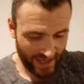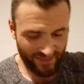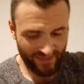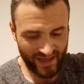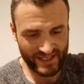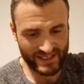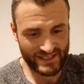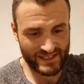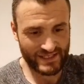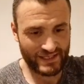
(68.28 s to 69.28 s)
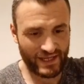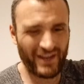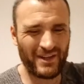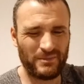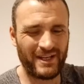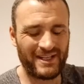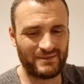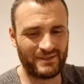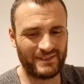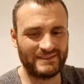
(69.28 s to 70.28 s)
That I'm going to break it down
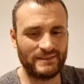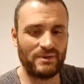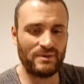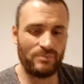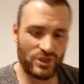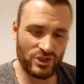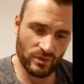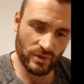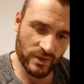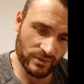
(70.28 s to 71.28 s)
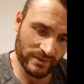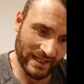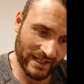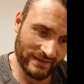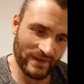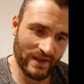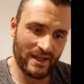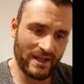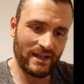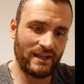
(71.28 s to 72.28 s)
nice and simple, but show you that
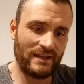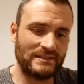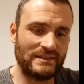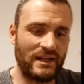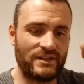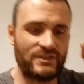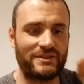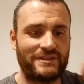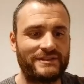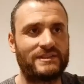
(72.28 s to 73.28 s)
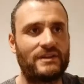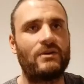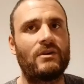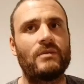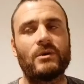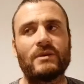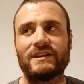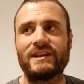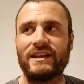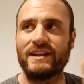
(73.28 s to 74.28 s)
it's not just a
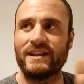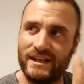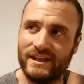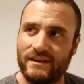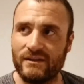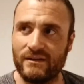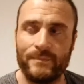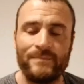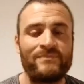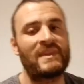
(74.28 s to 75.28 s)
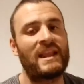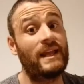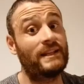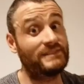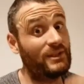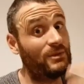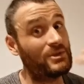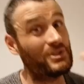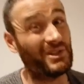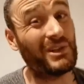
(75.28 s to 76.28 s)
hormonal thing here. It's to do
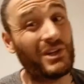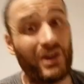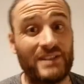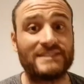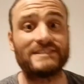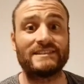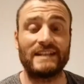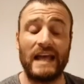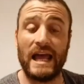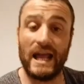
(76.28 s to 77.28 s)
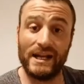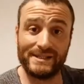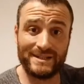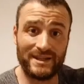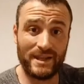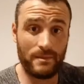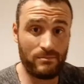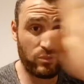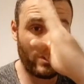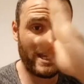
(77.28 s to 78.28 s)
with your gut and the
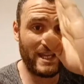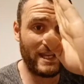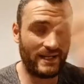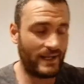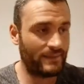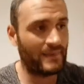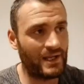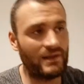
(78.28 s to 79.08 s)
brain, and